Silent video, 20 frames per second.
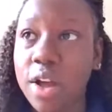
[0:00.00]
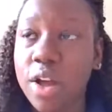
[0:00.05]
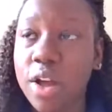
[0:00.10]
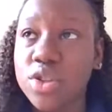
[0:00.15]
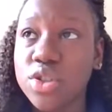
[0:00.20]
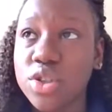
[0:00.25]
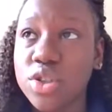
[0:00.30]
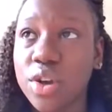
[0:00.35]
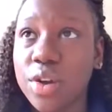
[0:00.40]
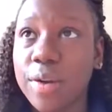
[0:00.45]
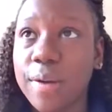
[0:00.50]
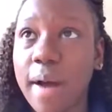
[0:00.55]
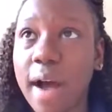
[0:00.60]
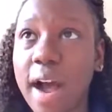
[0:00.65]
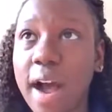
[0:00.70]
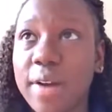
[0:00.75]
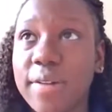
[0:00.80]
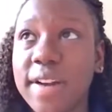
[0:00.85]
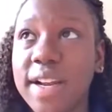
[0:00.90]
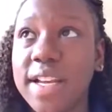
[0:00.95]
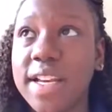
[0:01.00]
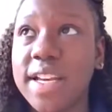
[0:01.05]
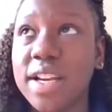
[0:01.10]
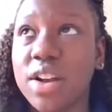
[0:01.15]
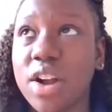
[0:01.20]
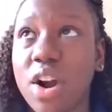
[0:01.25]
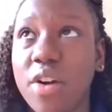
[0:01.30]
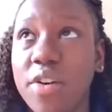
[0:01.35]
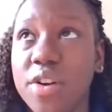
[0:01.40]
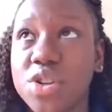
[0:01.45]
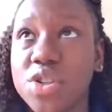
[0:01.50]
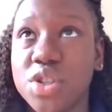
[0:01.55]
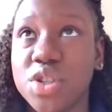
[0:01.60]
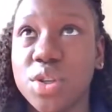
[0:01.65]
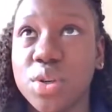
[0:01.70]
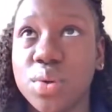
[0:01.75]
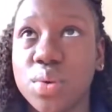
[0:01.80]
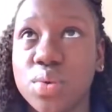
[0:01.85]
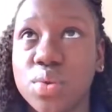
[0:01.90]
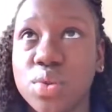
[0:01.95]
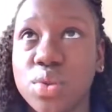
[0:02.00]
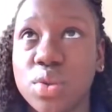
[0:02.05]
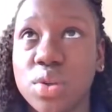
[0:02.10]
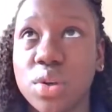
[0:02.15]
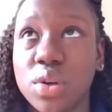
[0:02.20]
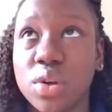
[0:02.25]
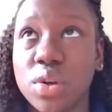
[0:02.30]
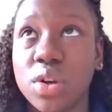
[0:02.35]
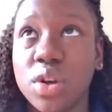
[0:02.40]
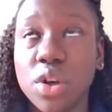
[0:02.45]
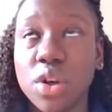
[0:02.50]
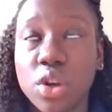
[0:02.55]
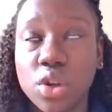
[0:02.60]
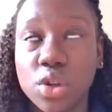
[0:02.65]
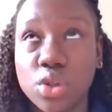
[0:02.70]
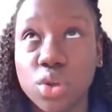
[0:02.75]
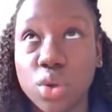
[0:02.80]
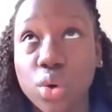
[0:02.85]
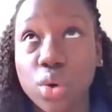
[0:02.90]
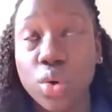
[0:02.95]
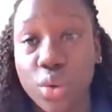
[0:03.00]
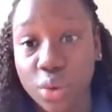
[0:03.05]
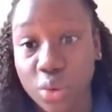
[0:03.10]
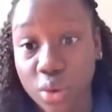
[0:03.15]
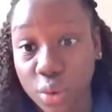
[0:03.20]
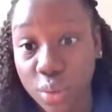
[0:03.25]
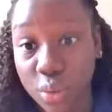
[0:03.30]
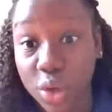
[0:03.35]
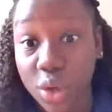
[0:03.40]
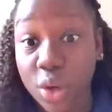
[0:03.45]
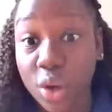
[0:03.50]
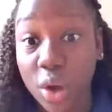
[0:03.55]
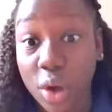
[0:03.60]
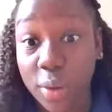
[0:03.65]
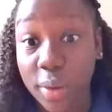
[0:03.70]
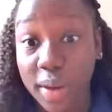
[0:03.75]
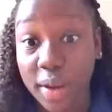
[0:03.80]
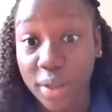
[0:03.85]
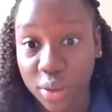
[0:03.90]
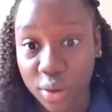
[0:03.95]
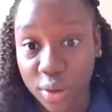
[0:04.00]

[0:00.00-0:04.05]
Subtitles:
So I really encourage you to talk through what you're going